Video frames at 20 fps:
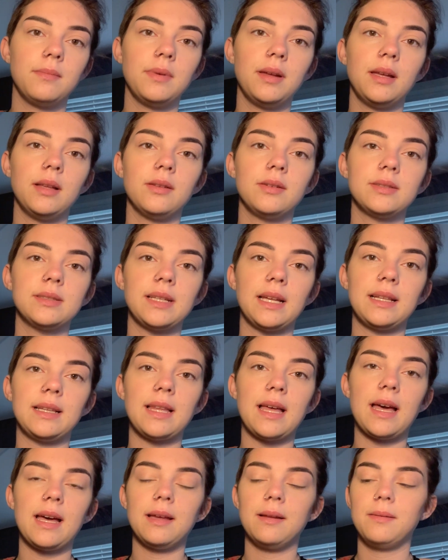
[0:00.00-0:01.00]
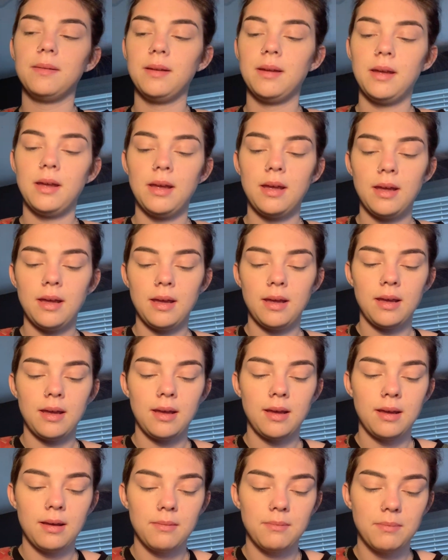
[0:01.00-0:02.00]
It looks like that,
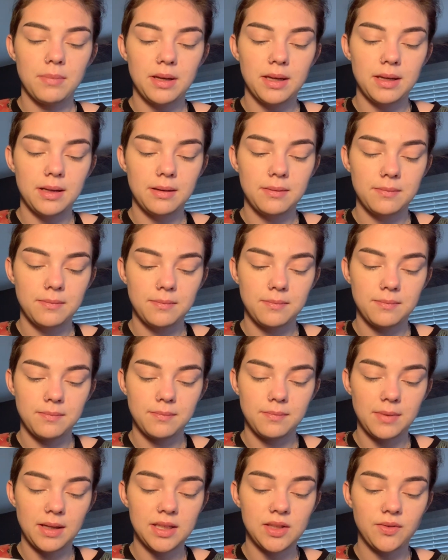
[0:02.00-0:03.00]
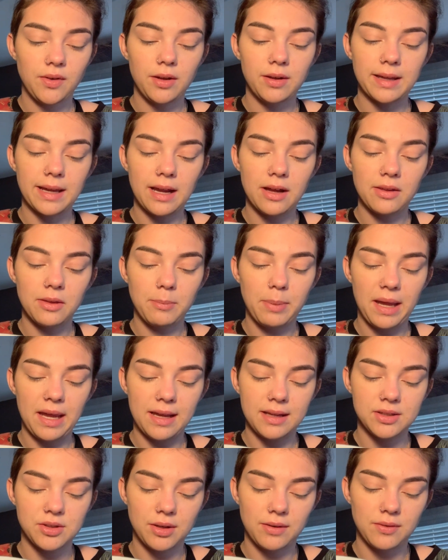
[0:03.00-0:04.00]
but it's falling out of the
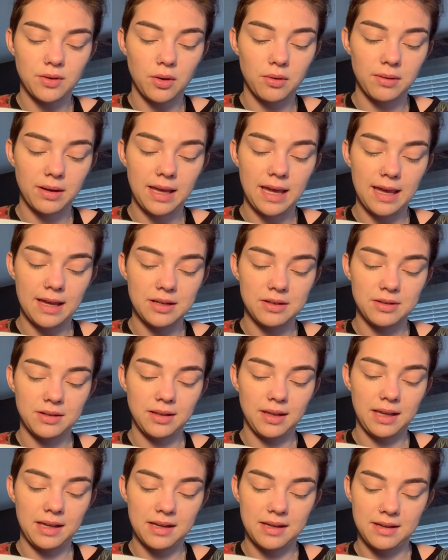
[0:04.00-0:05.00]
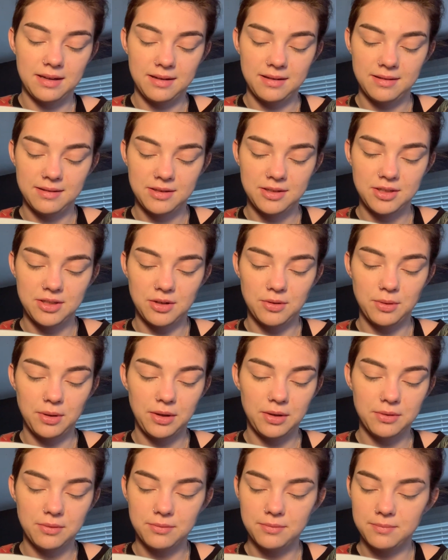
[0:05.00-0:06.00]
pan, so I can't like show
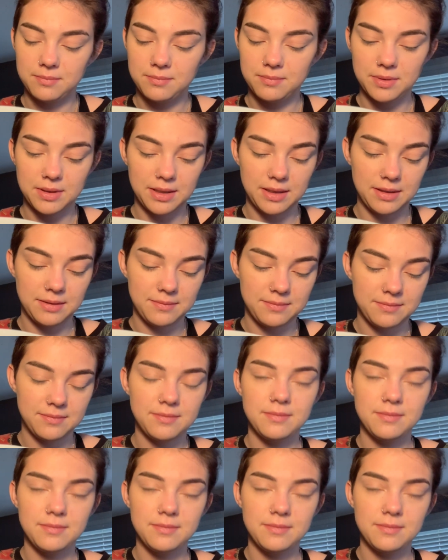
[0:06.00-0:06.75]
you, but